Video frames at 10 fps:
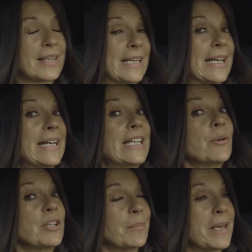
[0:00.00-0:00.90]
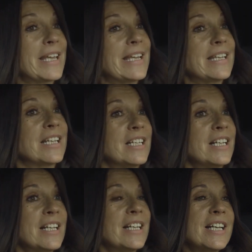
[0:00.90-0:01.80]
Yeah, I know what you mean.
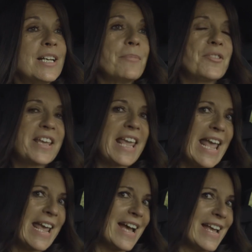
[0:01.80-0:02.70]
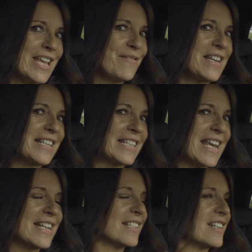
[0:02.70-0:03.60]
But the Kia
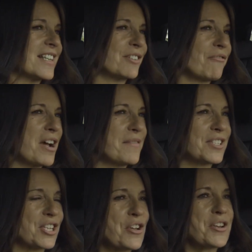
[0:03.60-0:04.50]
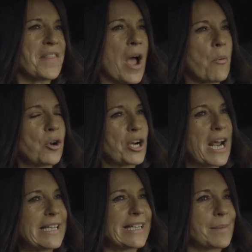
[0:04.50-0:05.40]
EV6 does arrive soon, and that will look a
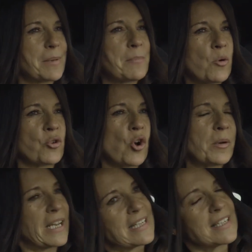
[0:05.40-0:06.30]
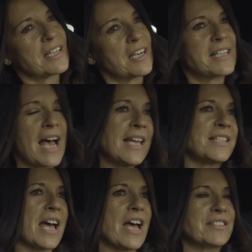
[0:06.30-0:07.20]
little bit more normal inside and
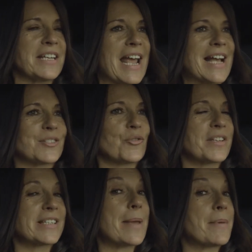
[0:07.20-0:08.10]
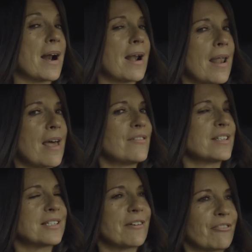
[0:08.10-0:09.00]
out, and it has all the same clever
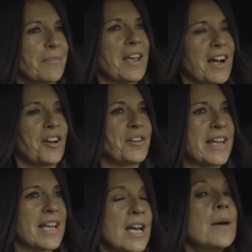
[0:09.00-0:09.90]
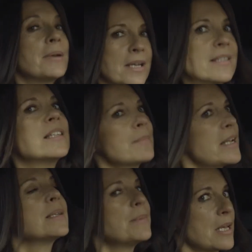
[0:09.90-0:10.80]
stuff from the Ioniq, plus it's
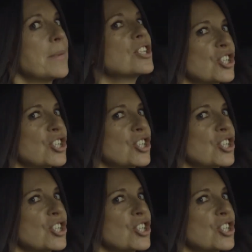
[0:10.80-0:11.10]
meant to be a bit